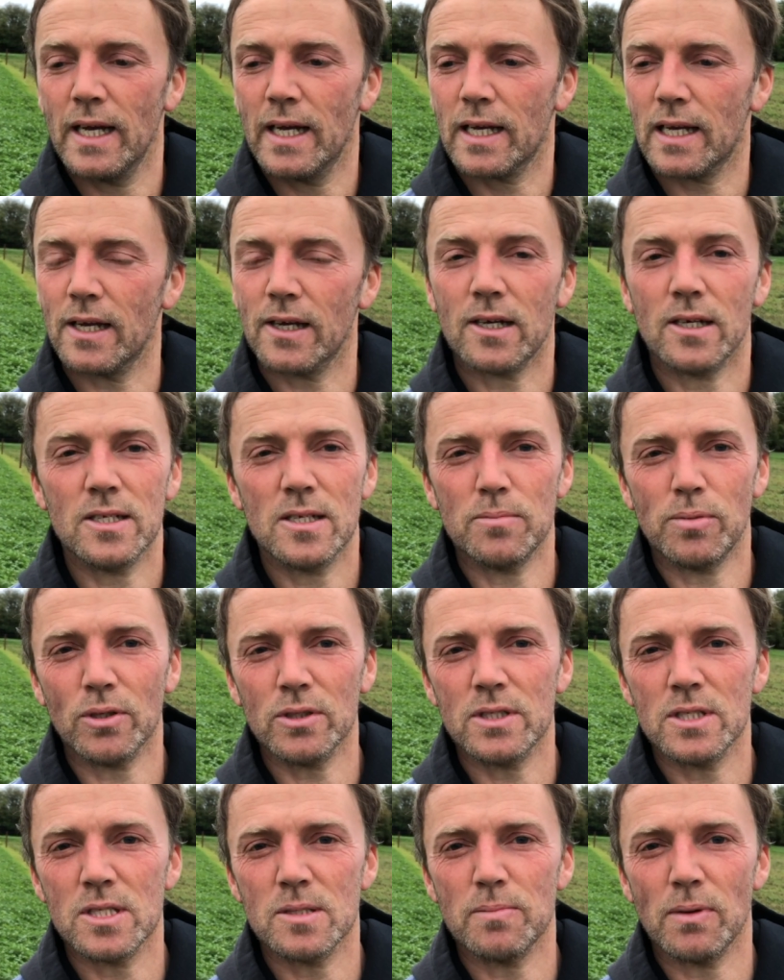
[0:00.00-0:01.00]
click on the
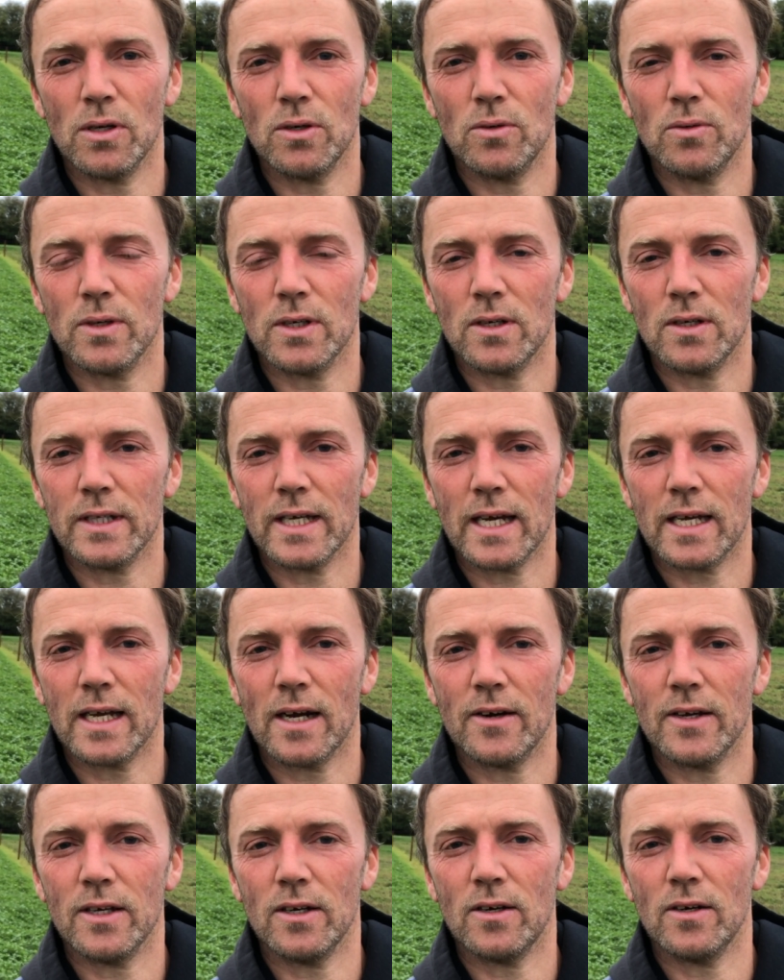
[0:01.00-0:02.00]
buttons below and all that
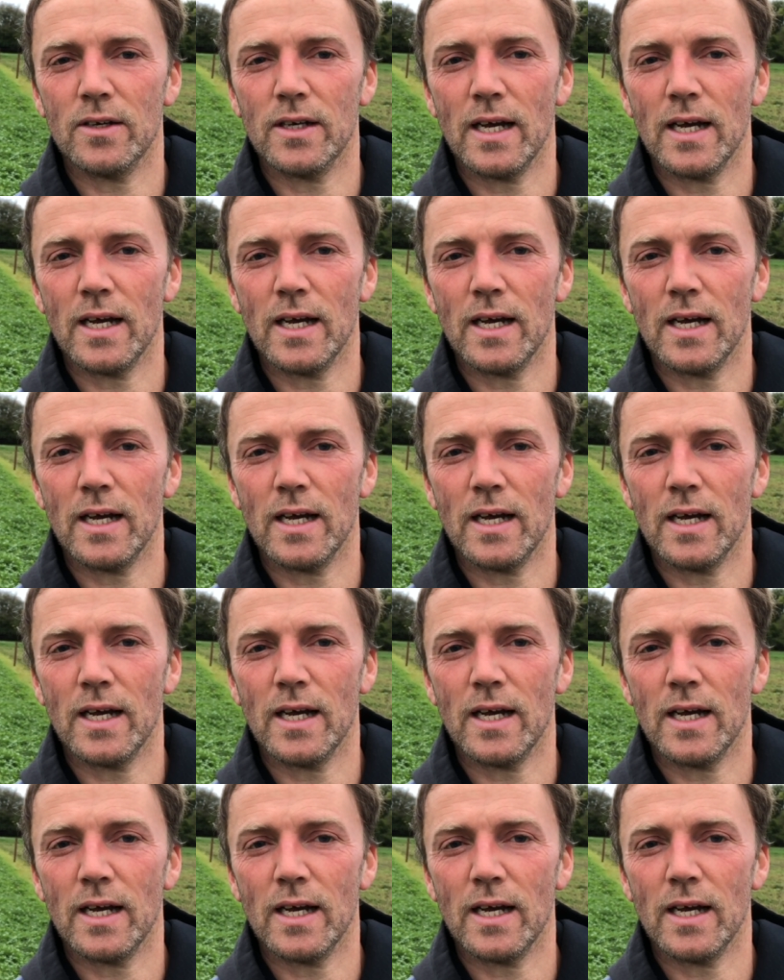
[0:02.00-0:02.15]
carry on.